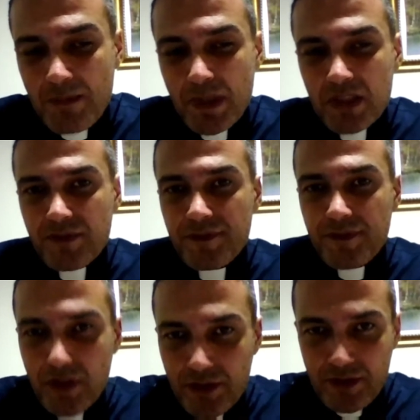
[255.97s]
bit
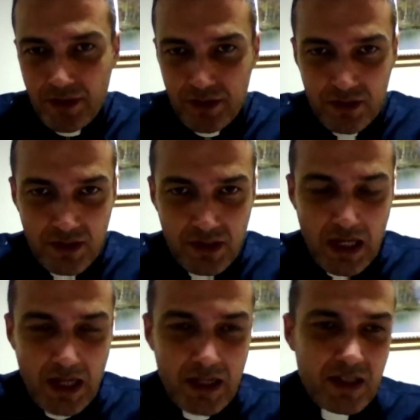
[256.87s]
further,
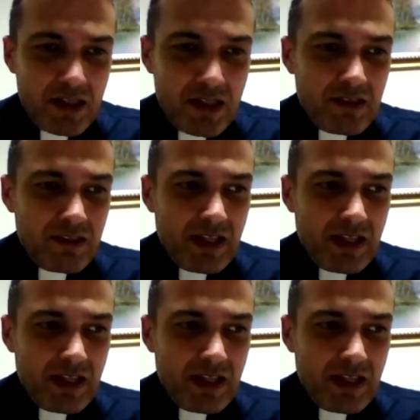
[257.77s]
like 4